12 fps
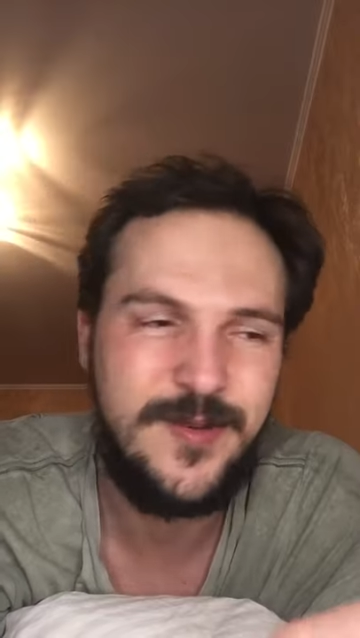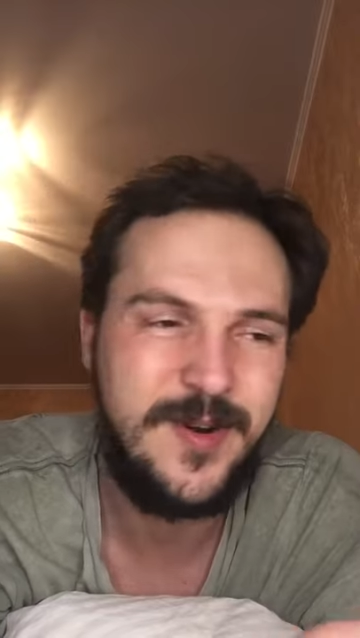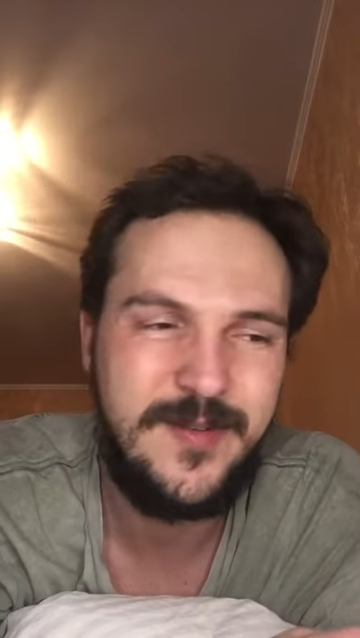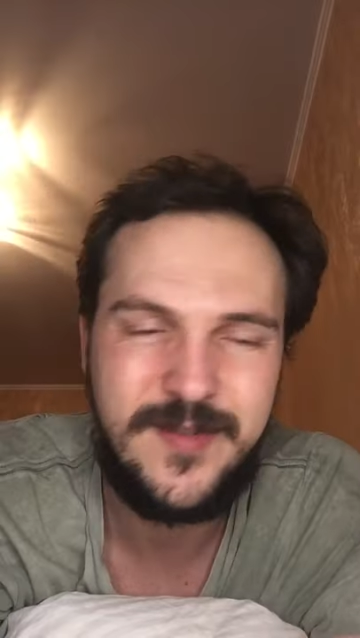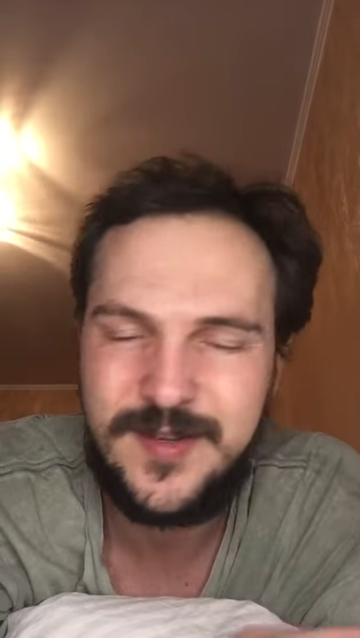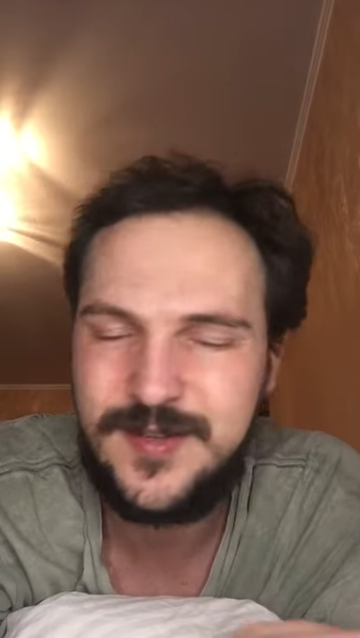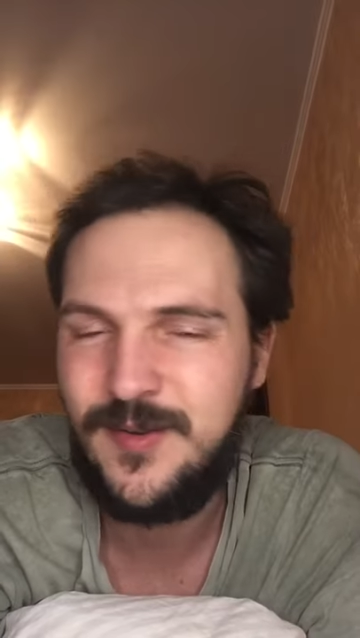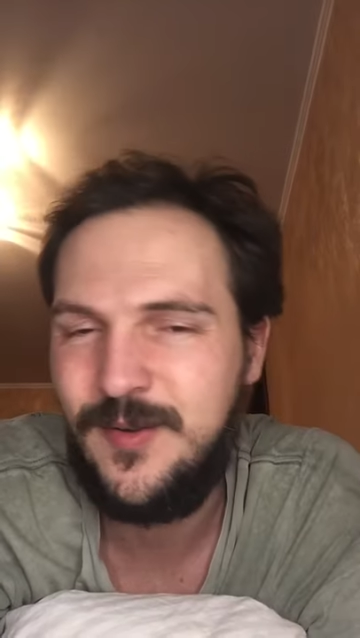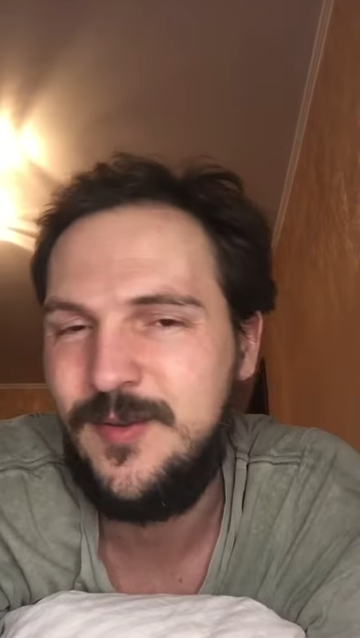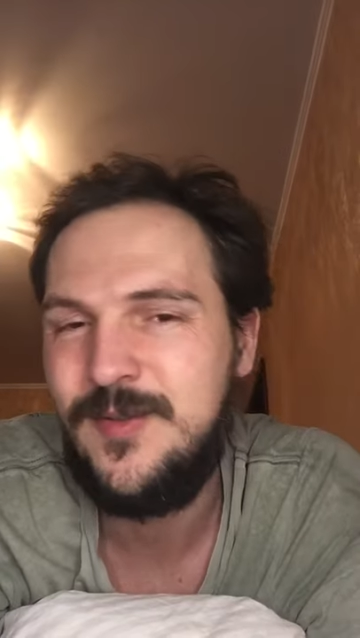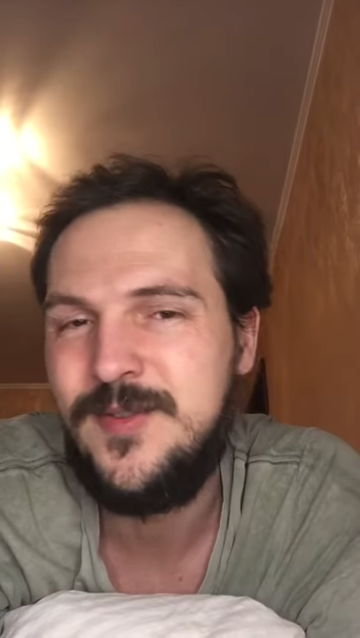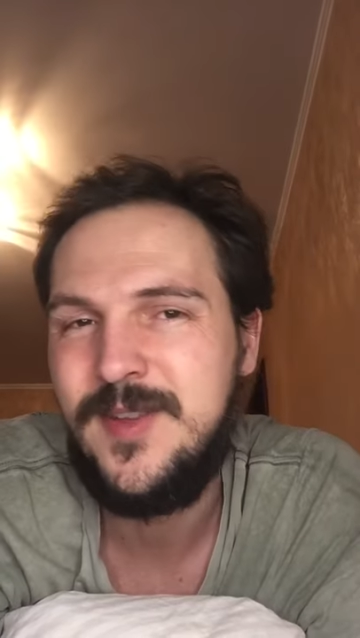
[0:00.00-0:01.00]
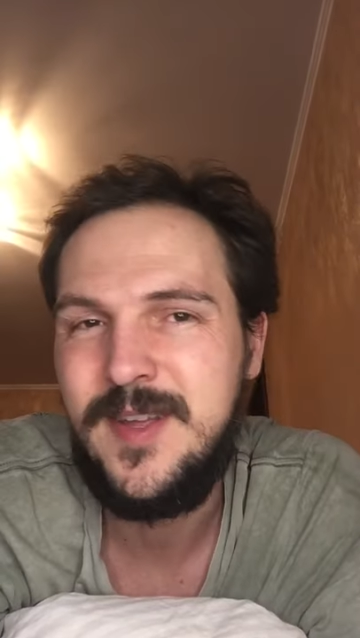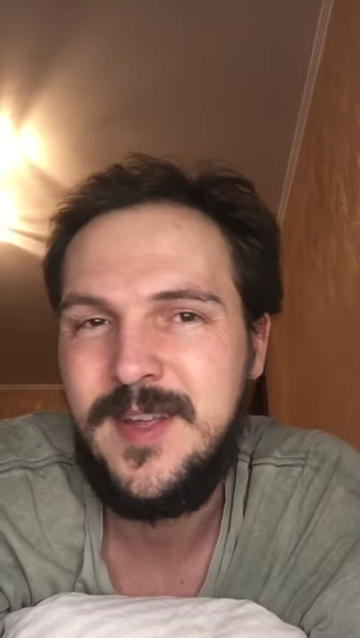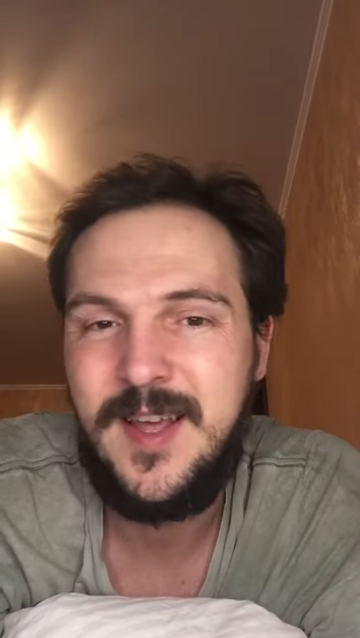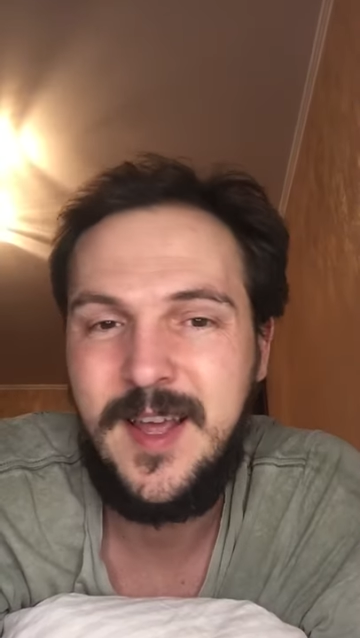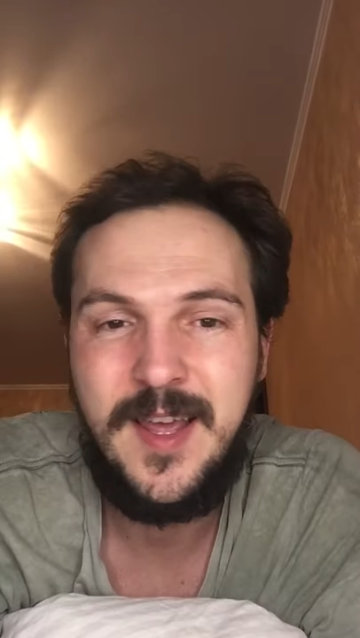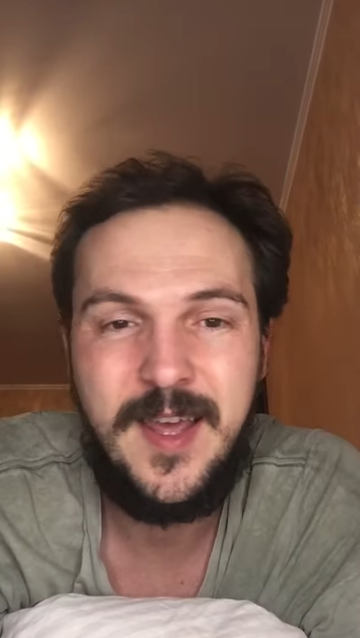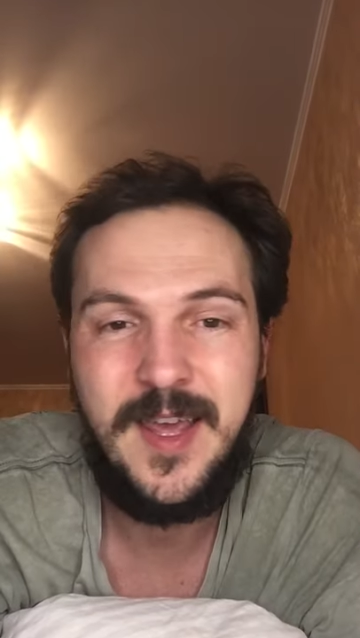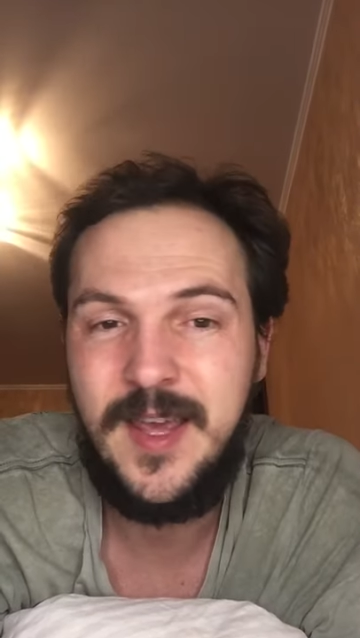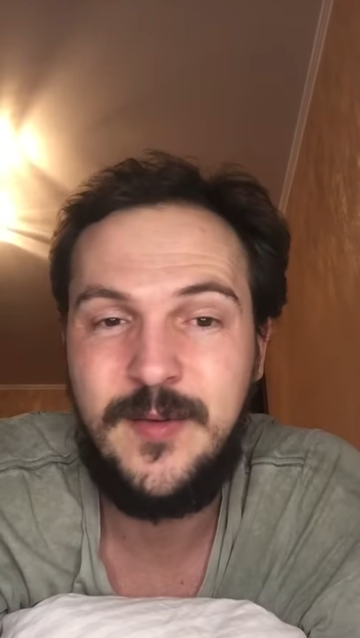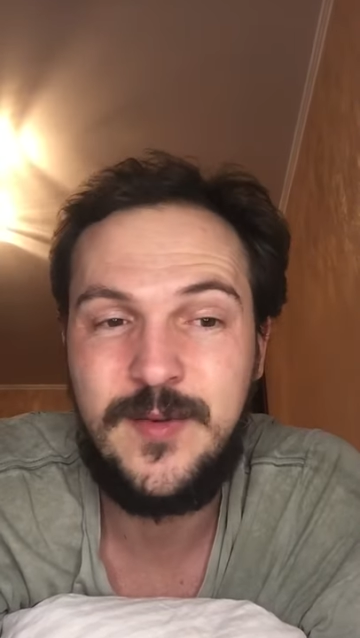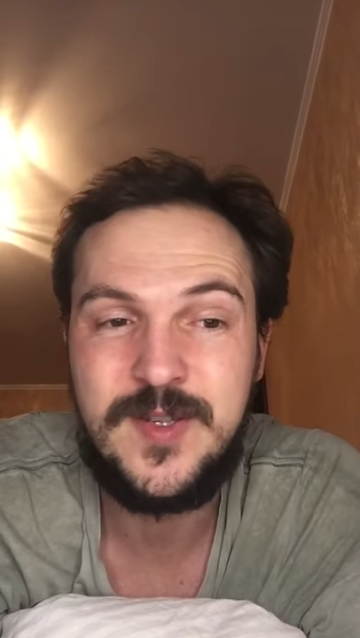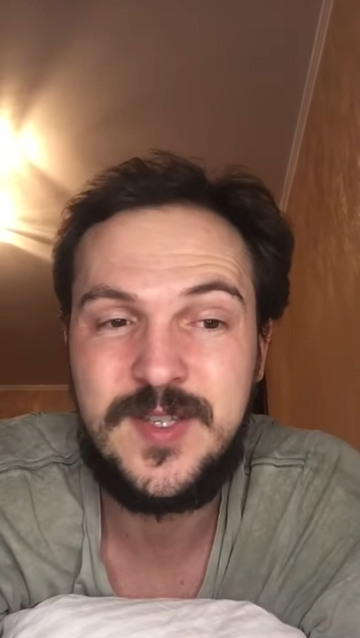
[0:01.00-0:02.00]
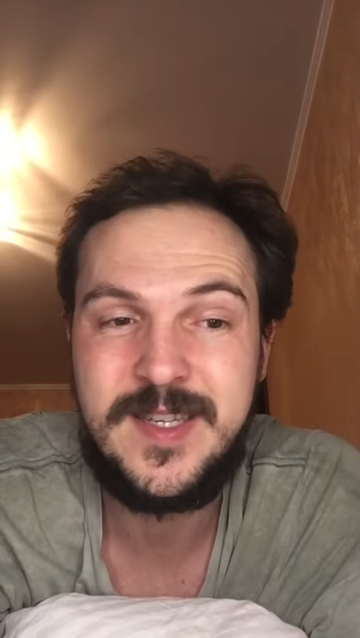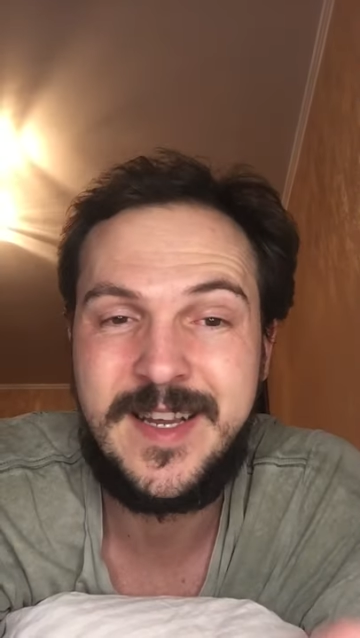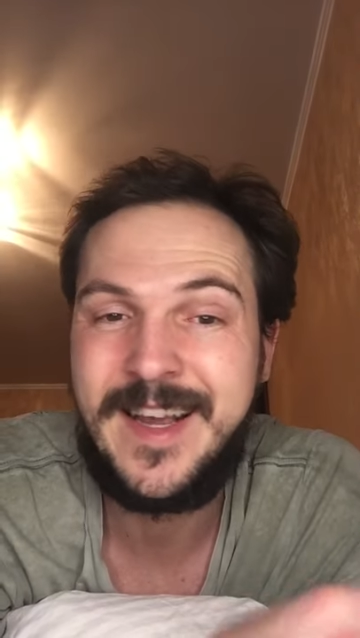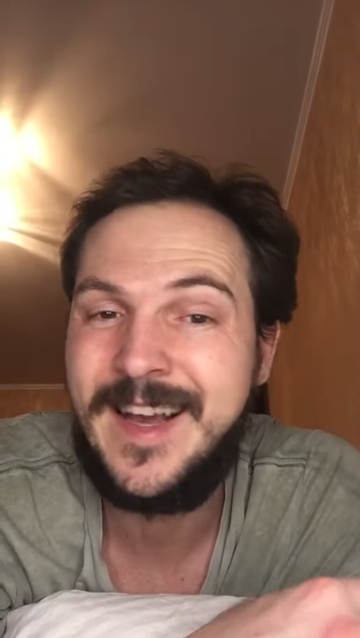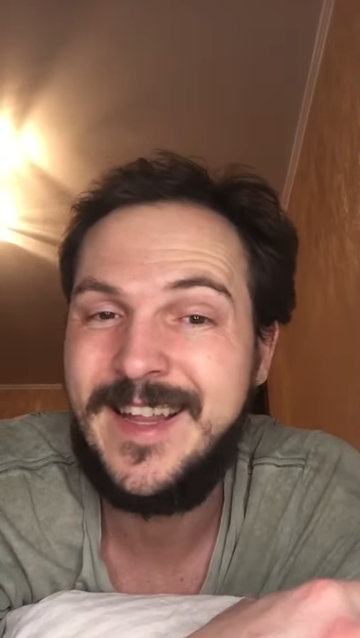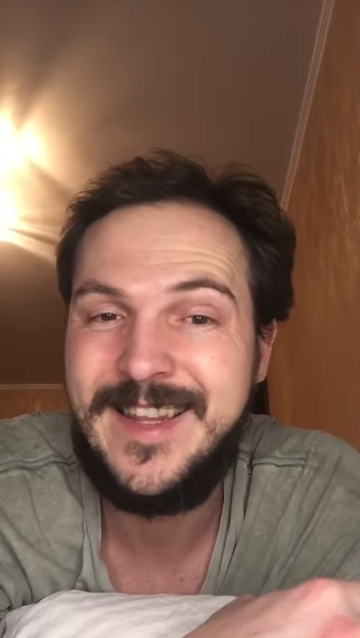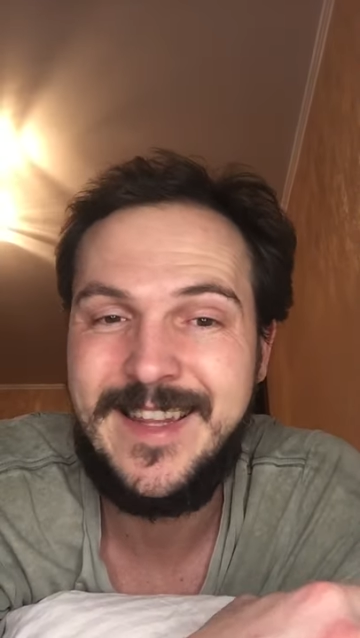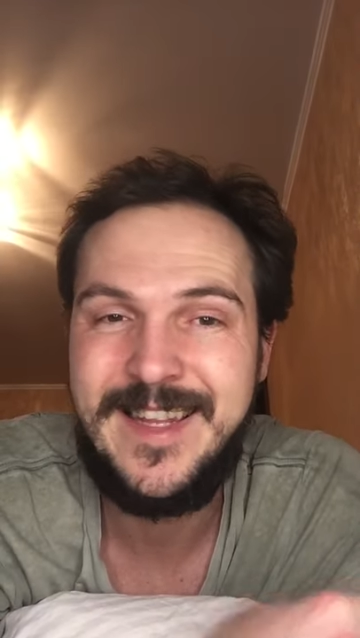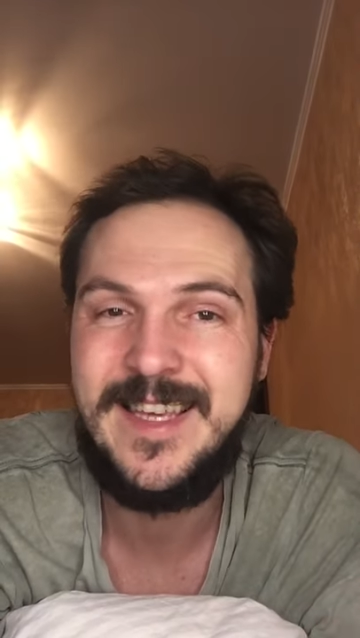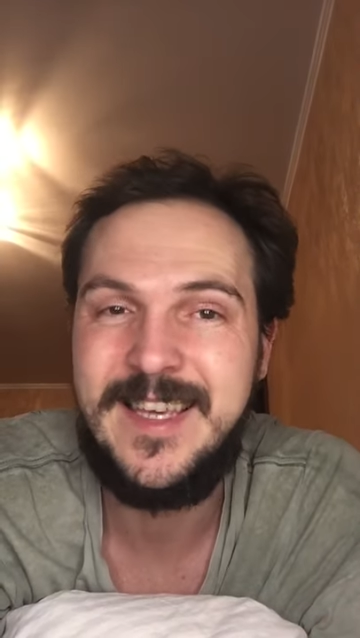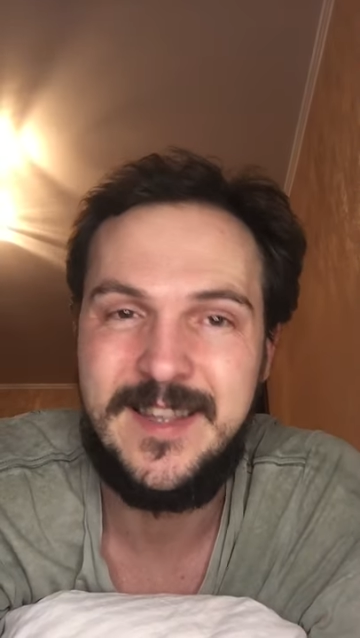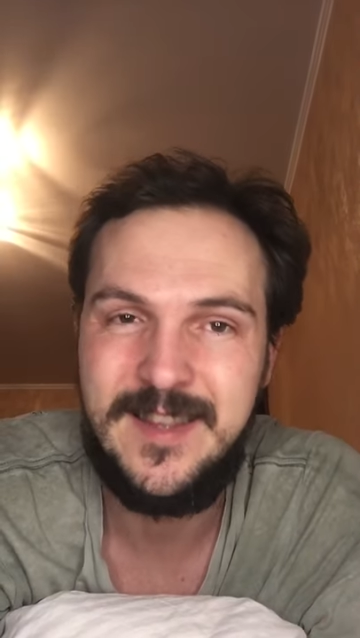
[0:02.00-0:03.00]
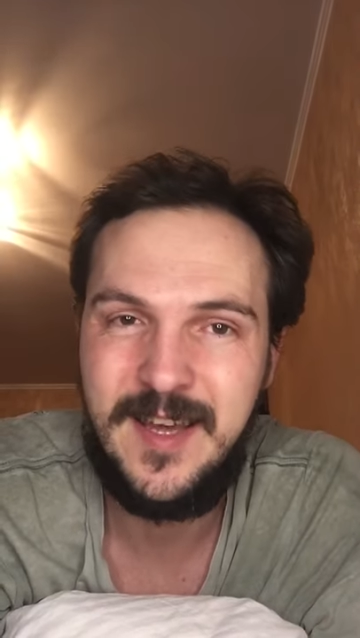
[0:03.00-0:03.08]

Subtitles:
whatever it's called, it was clean.